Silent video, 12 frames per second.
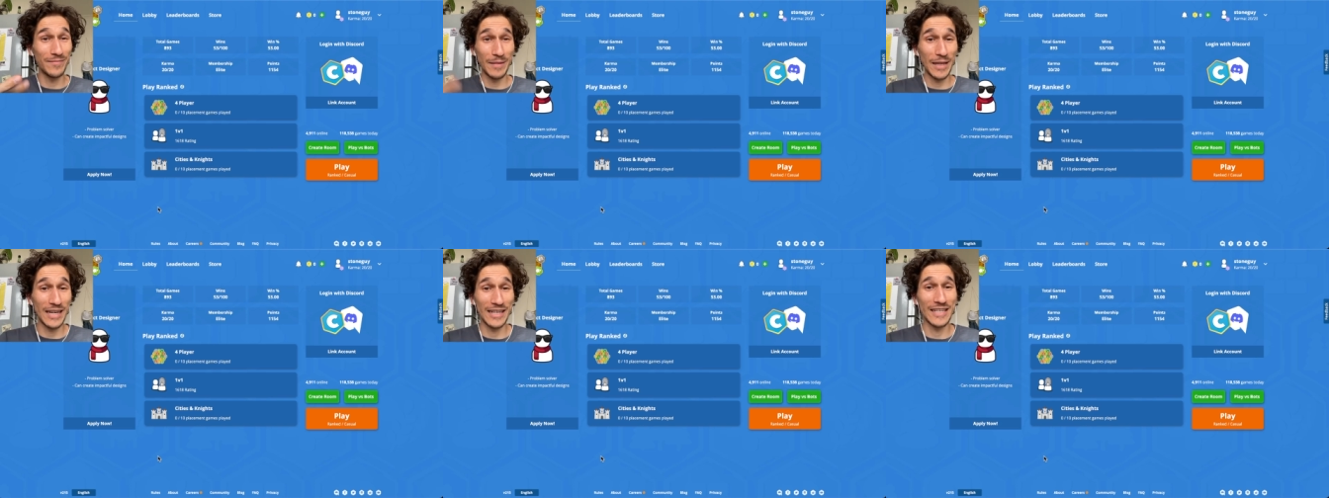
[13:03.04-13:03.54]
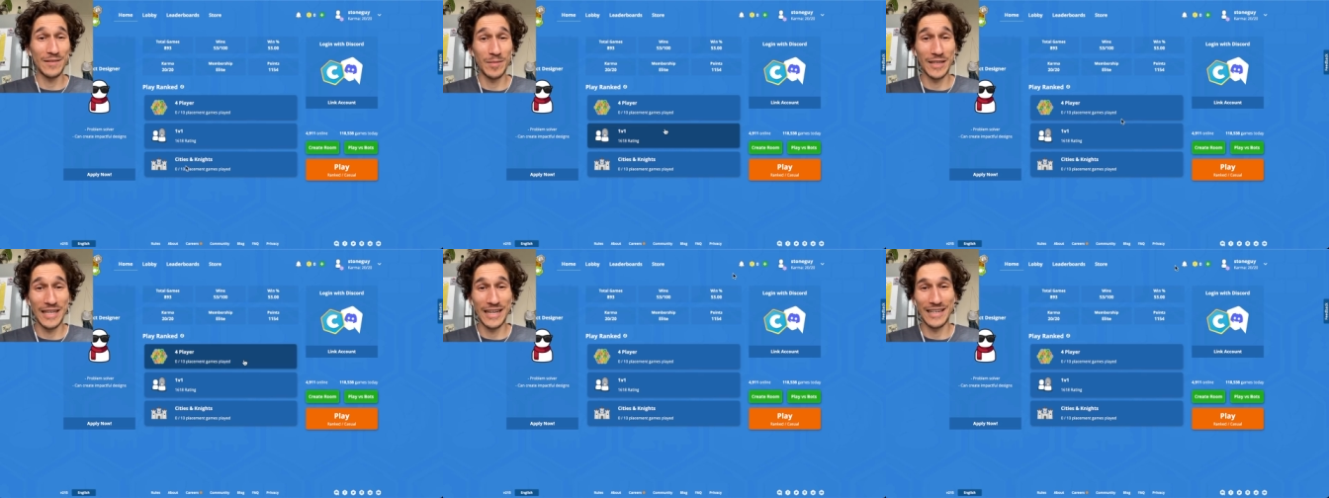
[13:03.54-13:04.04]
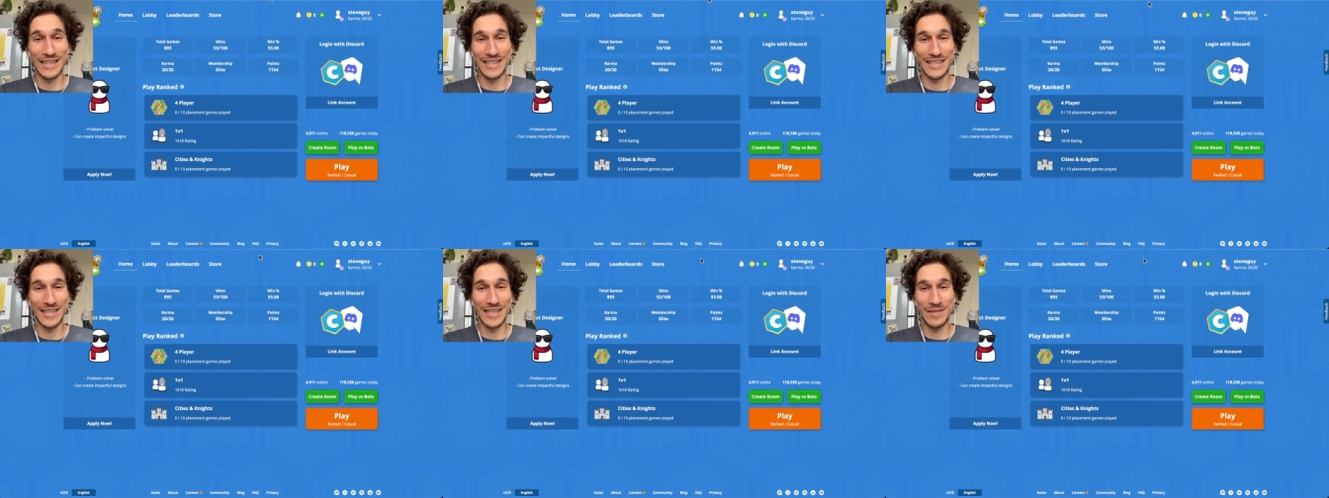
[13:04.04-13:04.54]
playing Catan, but then
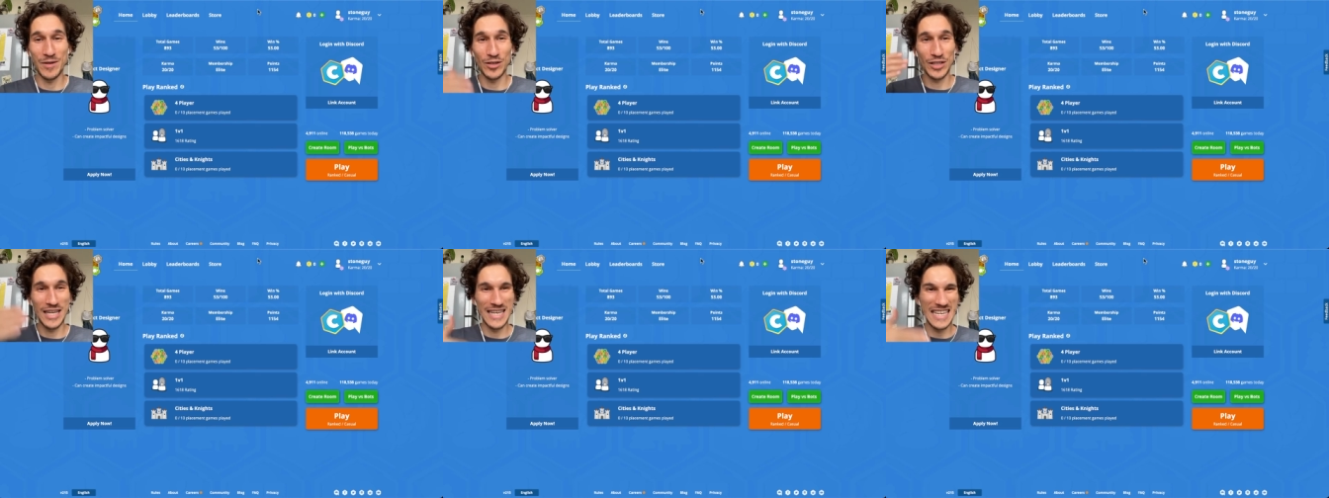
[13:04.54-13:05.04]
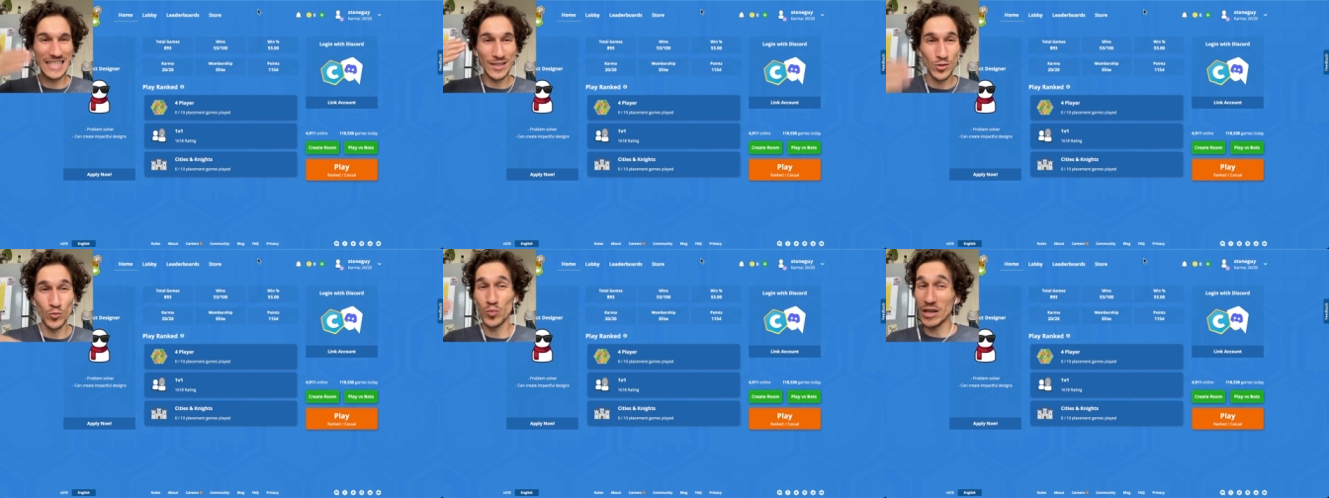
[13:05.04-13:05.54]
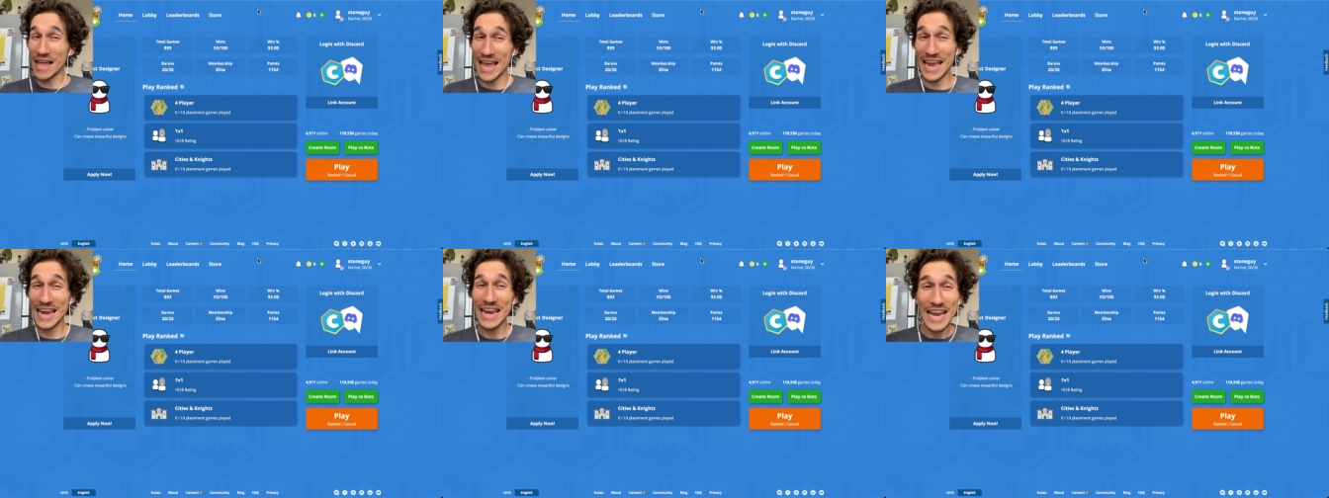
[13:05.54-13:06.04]
uh, because I need to
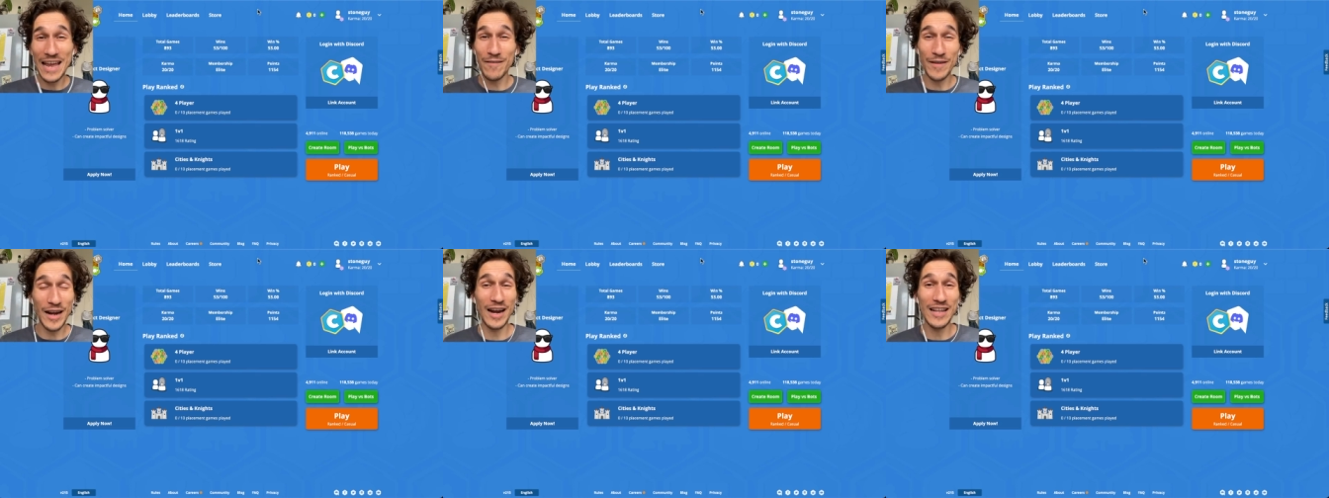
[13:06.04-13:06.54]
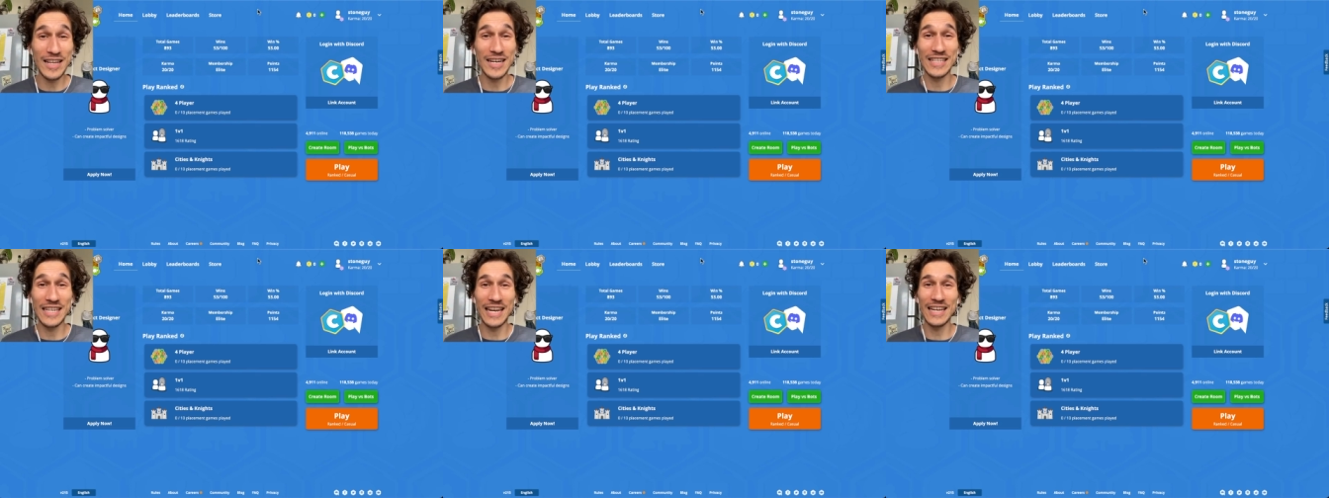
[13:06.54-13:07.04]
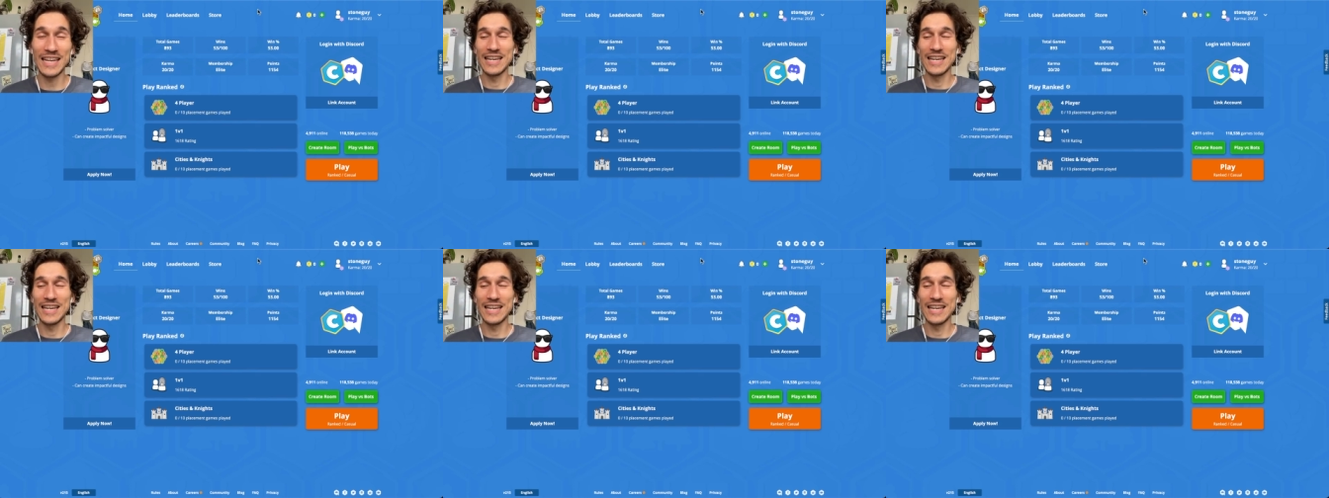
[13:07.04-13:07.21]
play every other day,